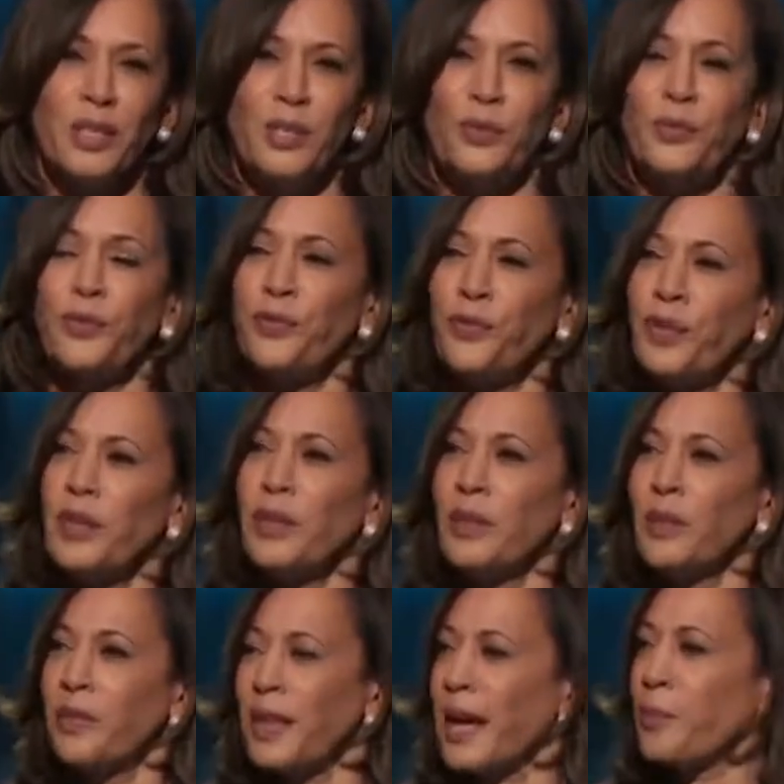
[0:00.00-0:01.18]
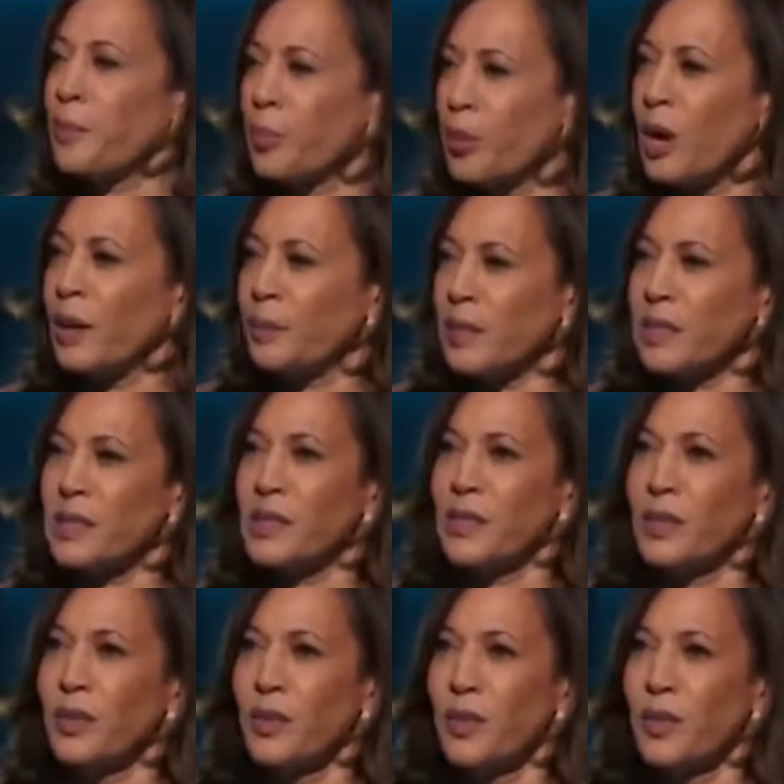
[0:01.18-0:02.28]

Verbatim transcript: to fulfill that promise